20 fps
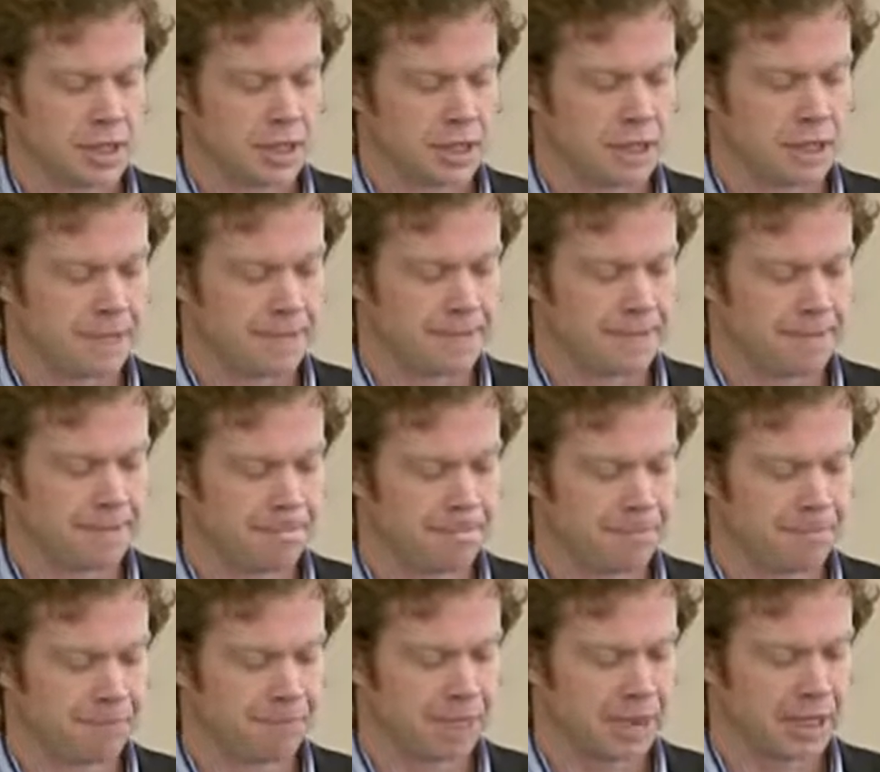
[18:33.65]
Um,
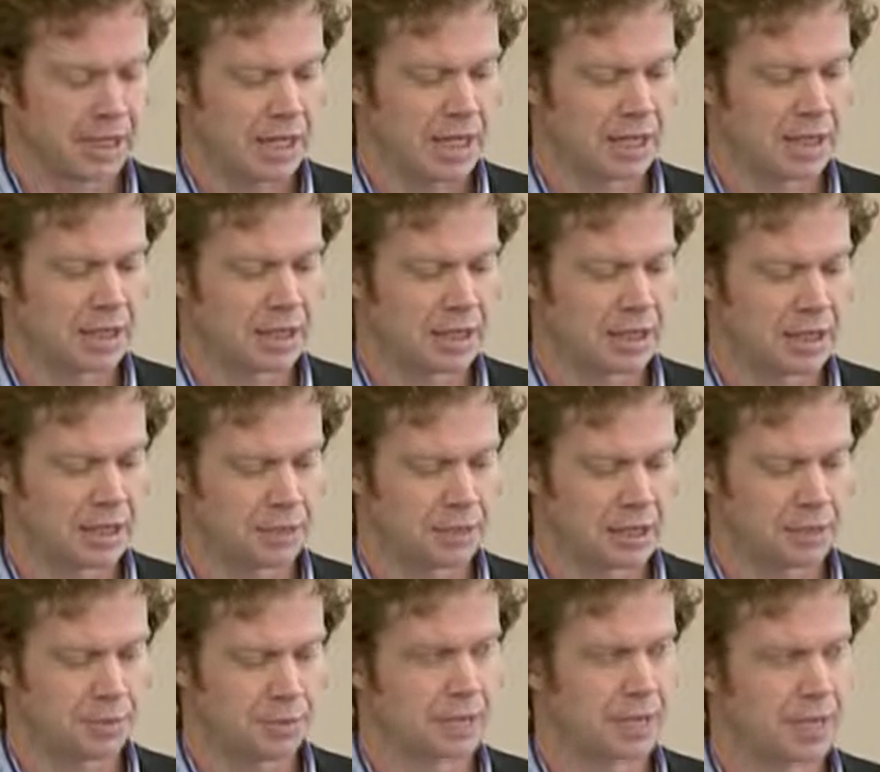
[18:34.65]
and uh, the
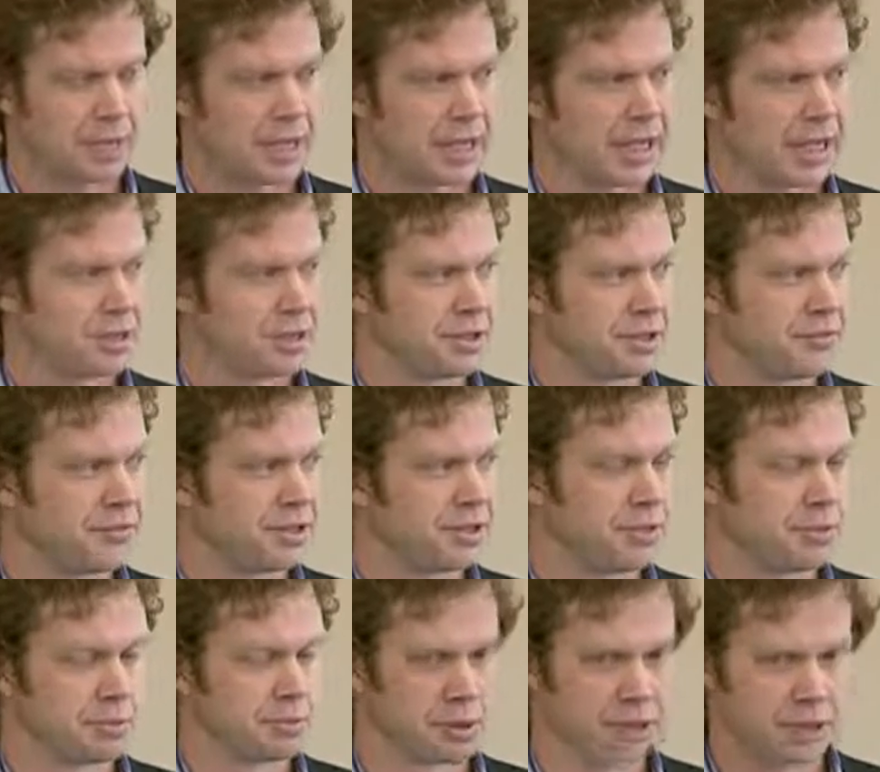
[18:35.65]
other part of that is if a
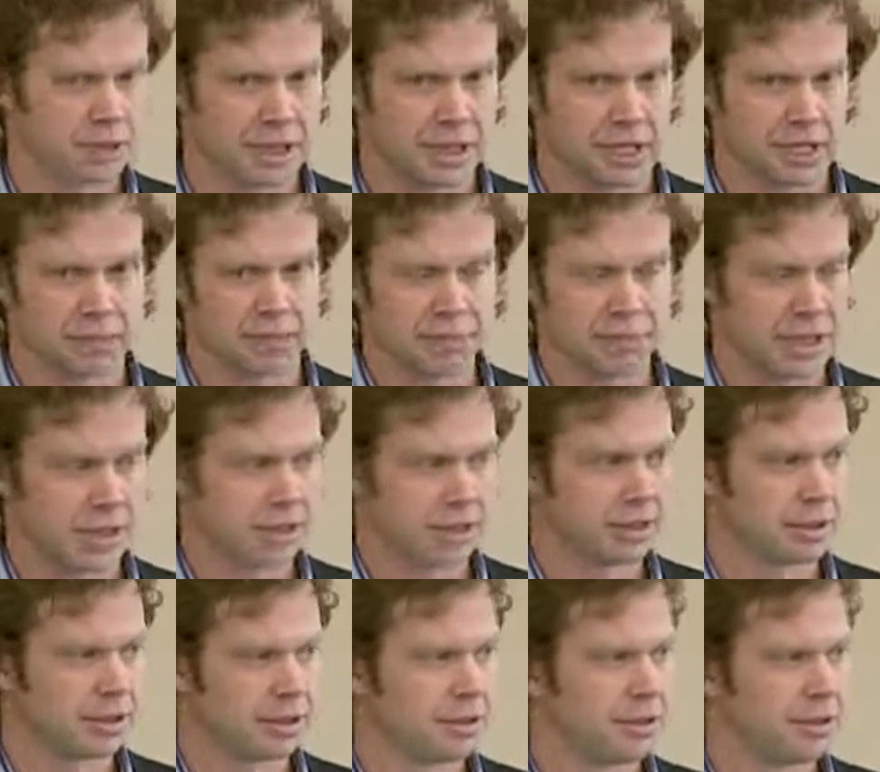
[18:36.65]
person like me,